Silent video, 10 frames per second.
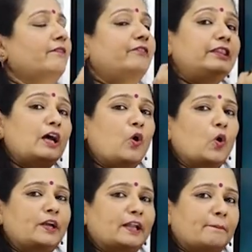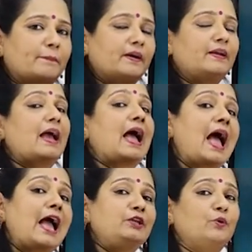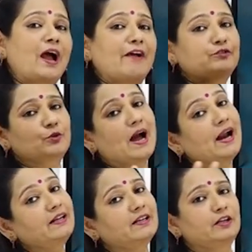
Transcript: with the whole number and you have to add